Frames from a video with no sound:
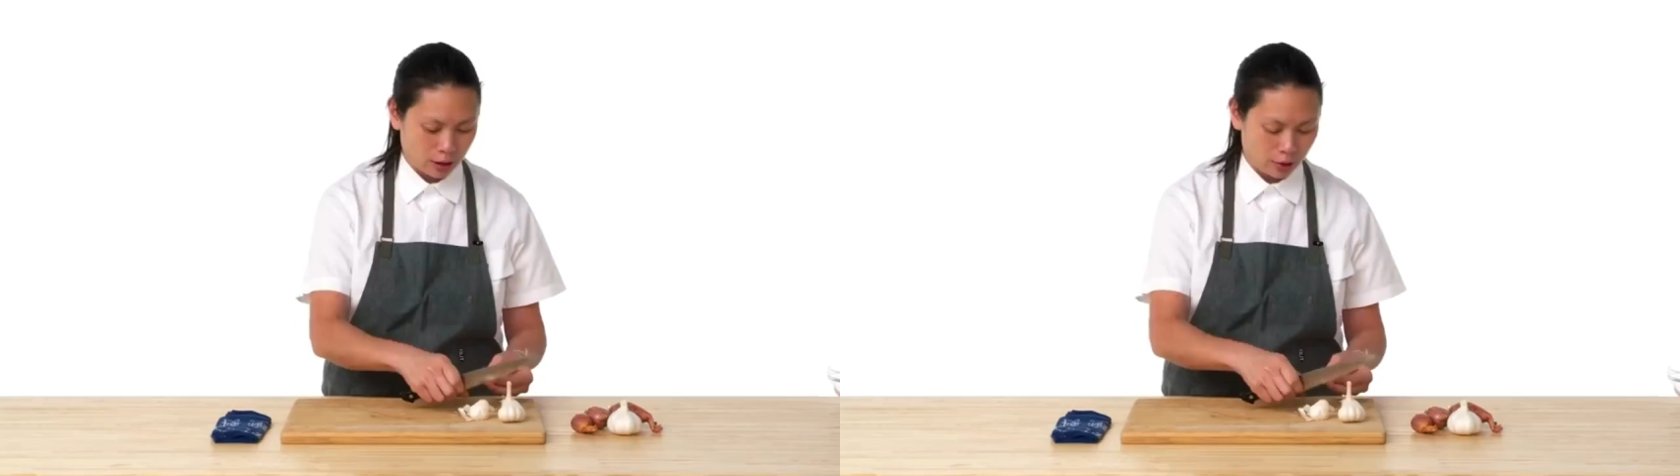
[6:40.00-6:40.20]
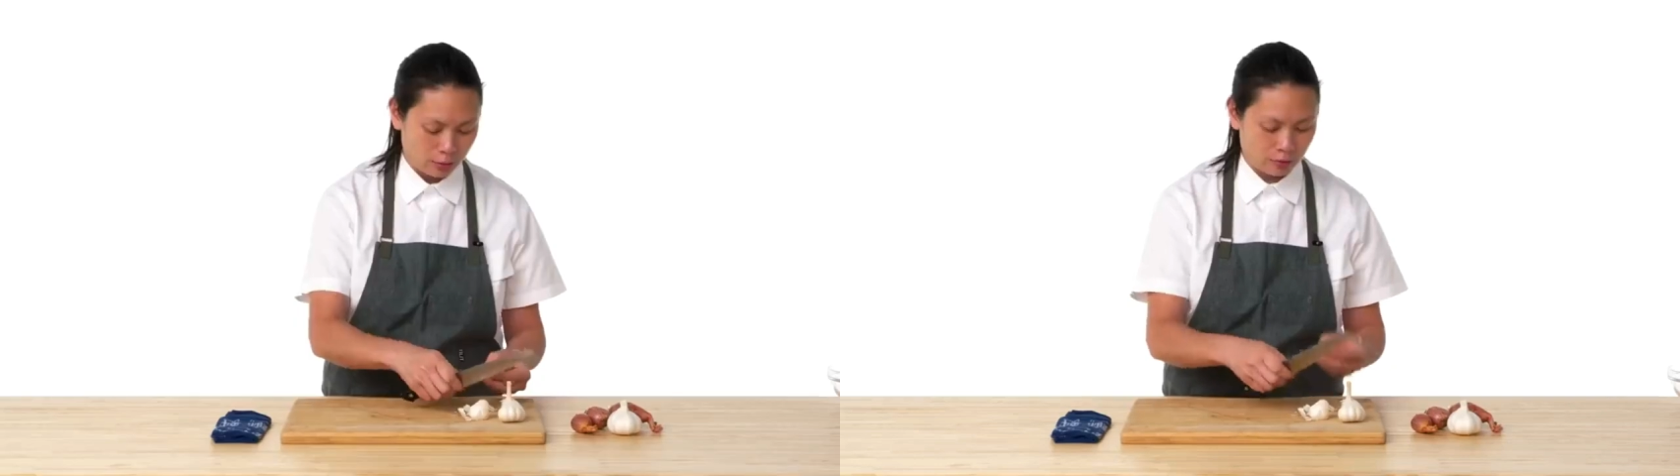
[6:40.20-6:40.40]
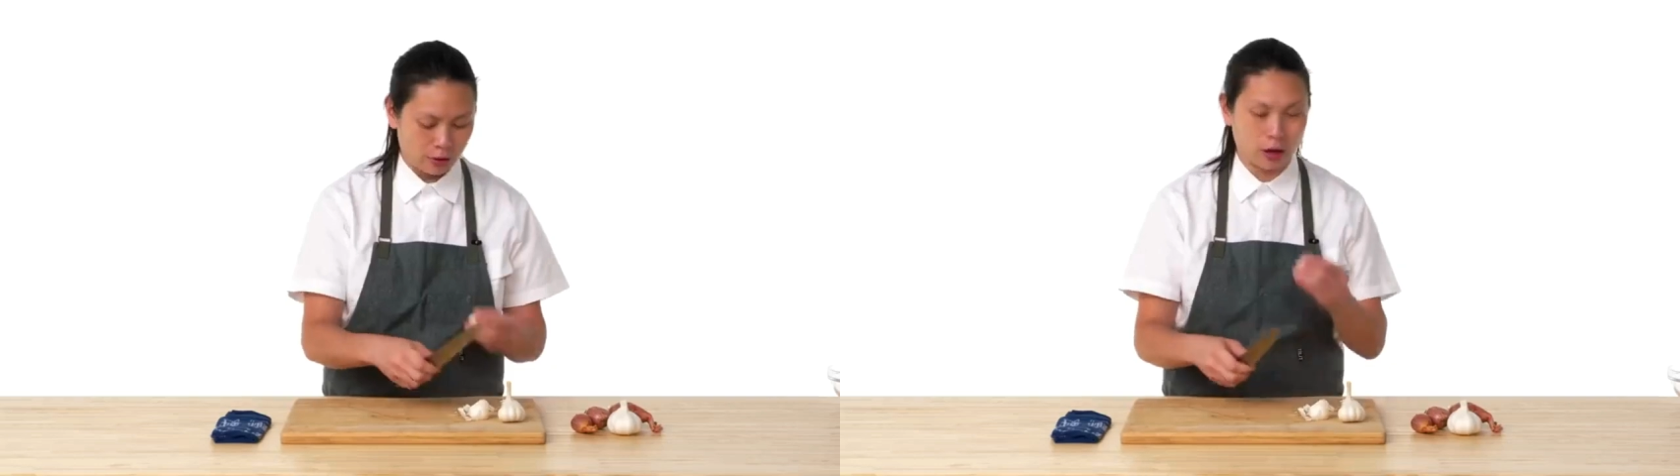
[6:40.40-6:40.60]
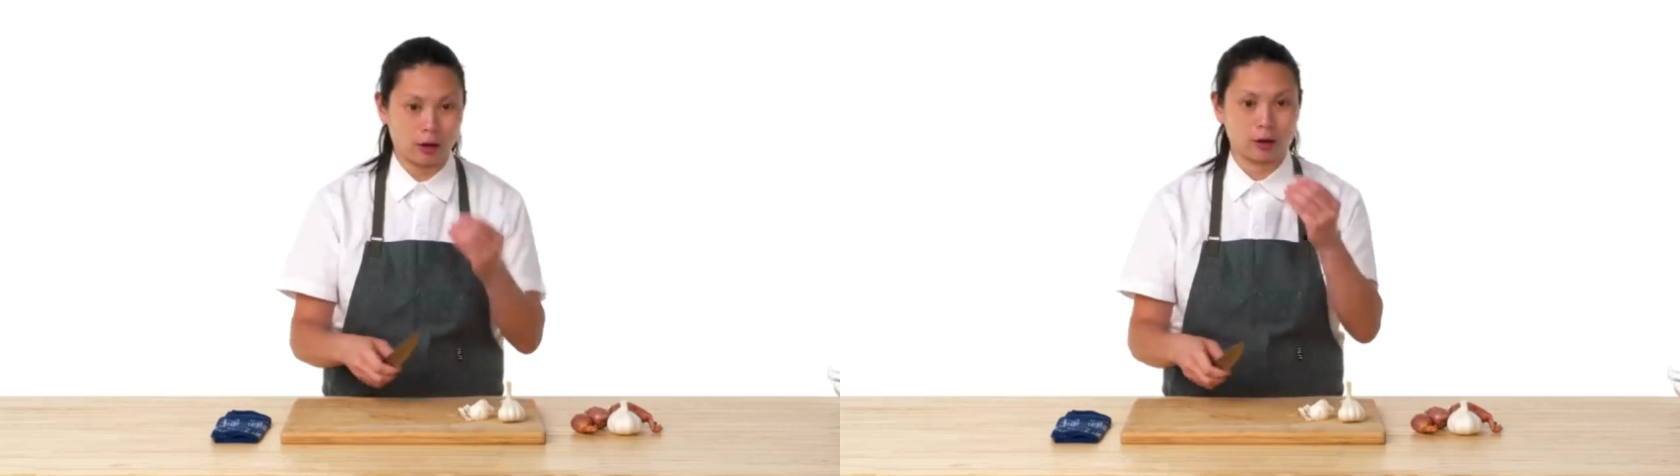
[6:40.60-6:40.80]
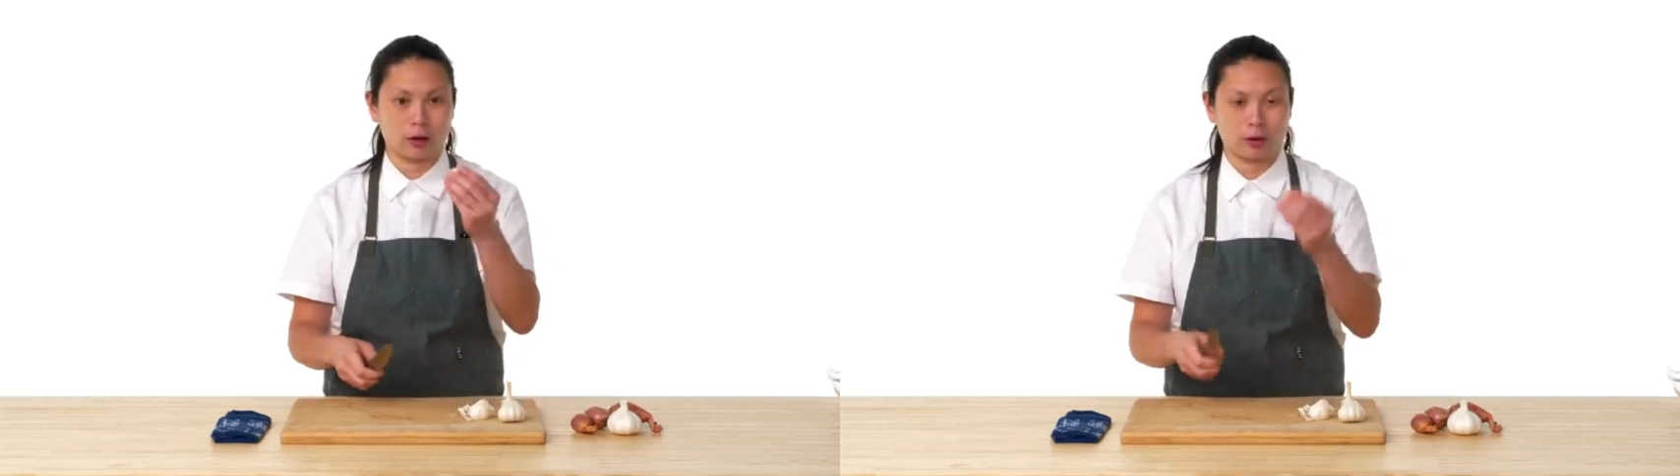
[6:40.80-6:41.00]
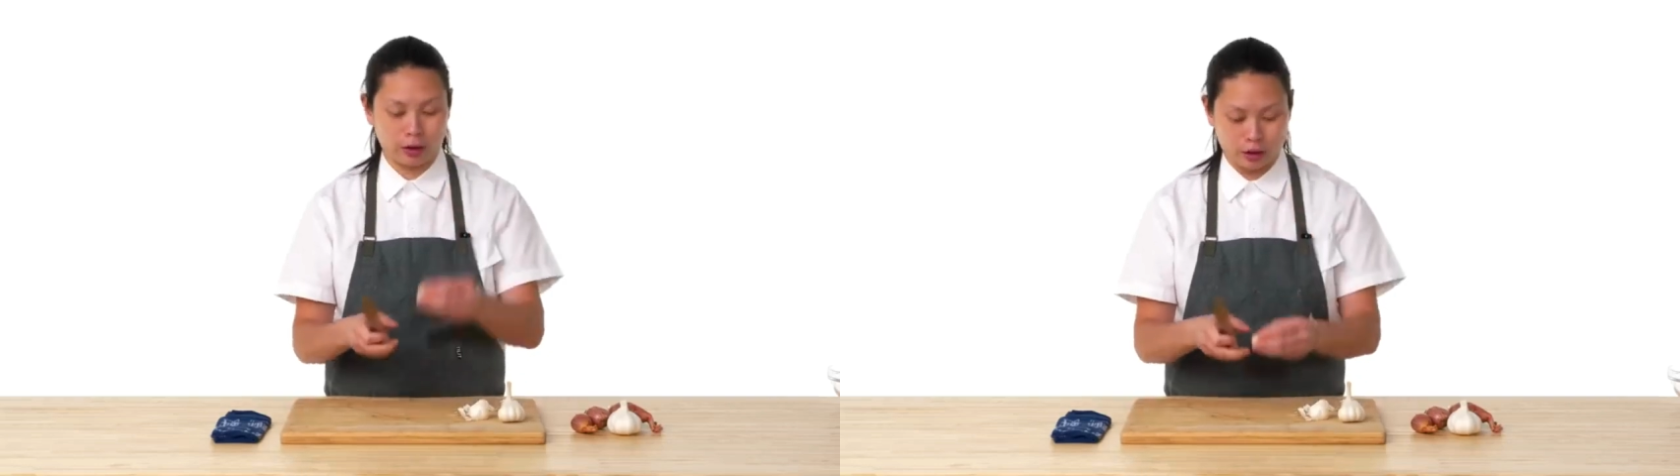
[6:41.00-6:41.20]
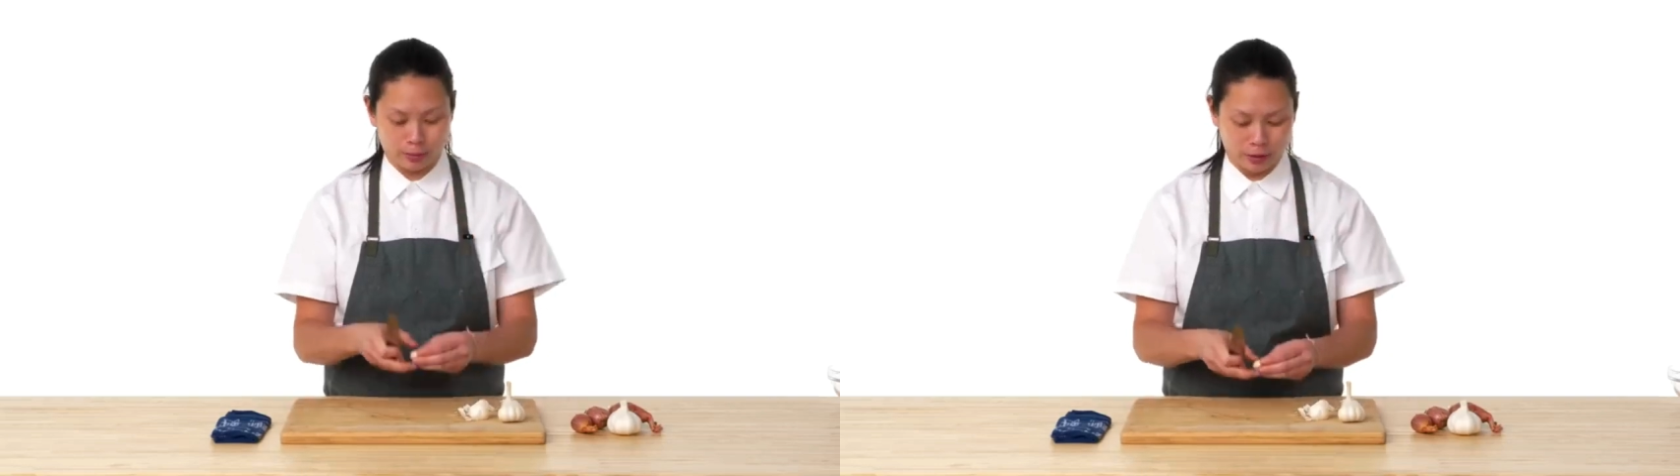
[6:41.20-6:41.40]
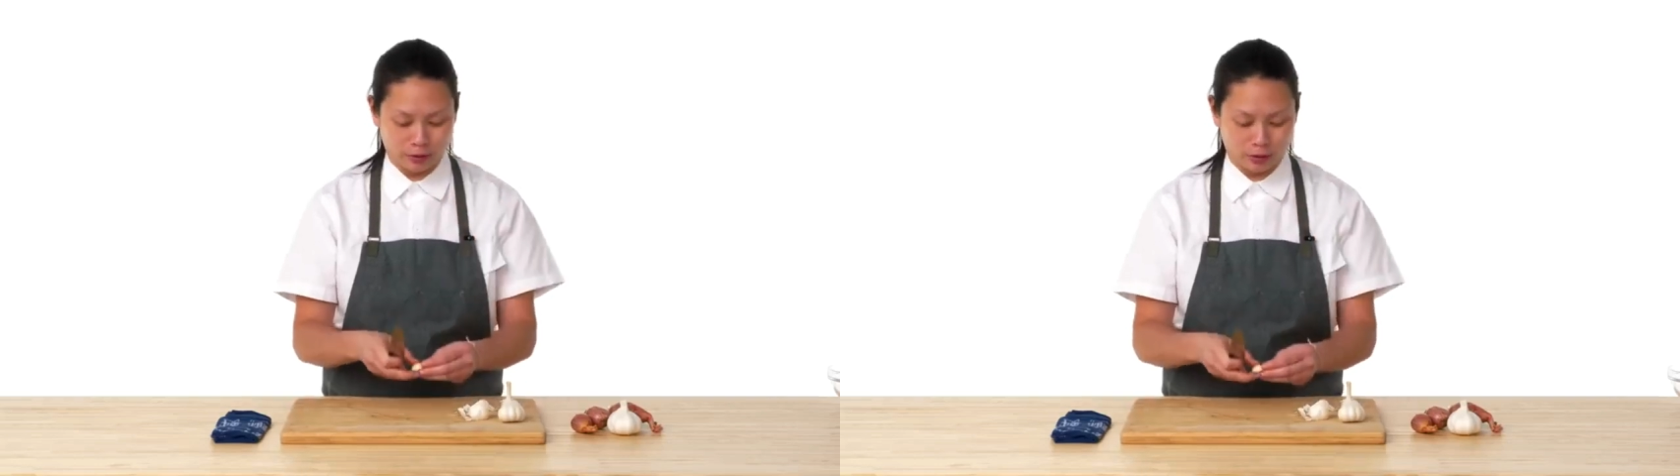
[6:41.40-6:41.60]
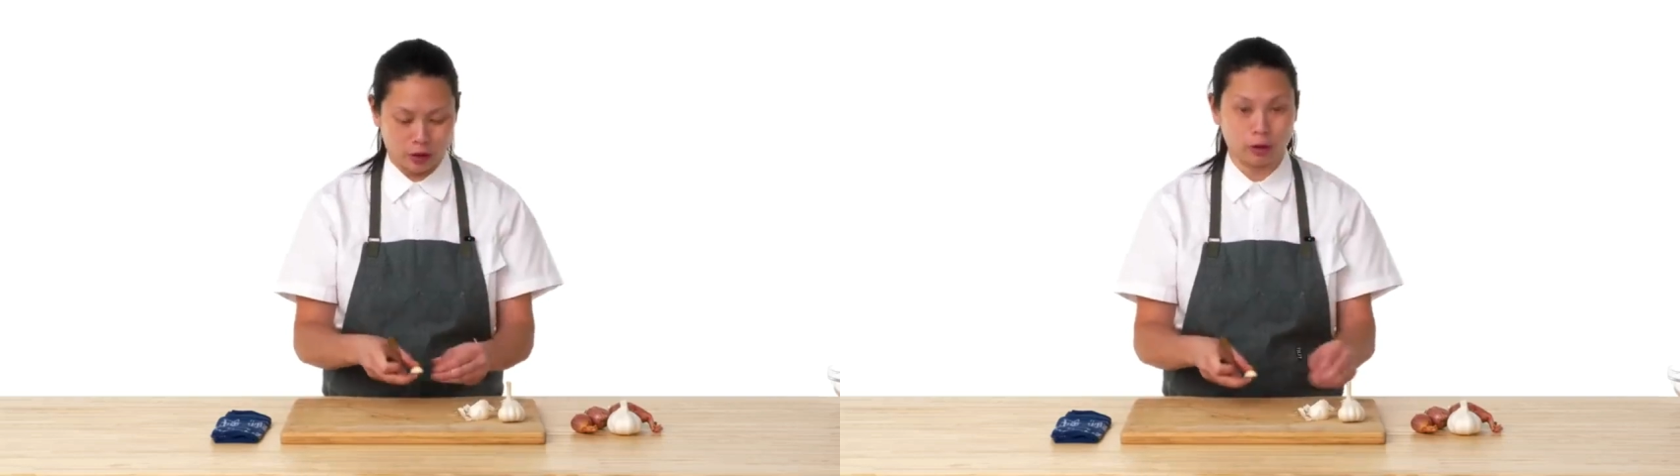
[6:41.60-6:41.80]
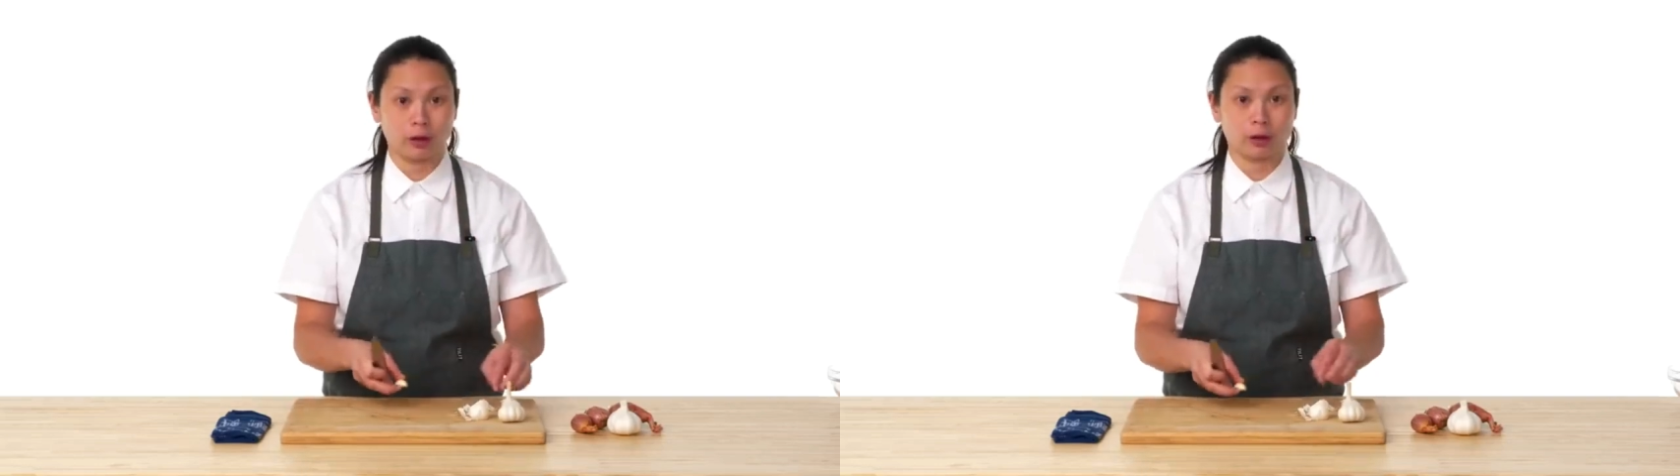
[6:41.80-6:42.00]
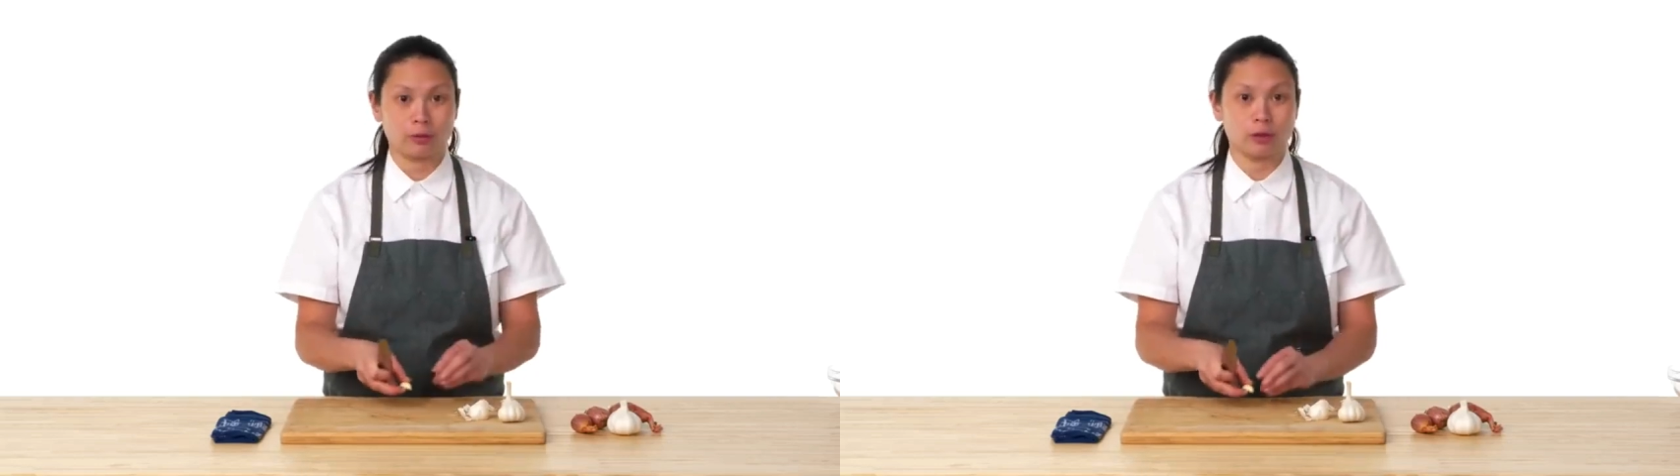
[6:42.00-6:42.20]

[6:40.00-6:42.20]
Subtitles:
And we've got our nice piece of garlic.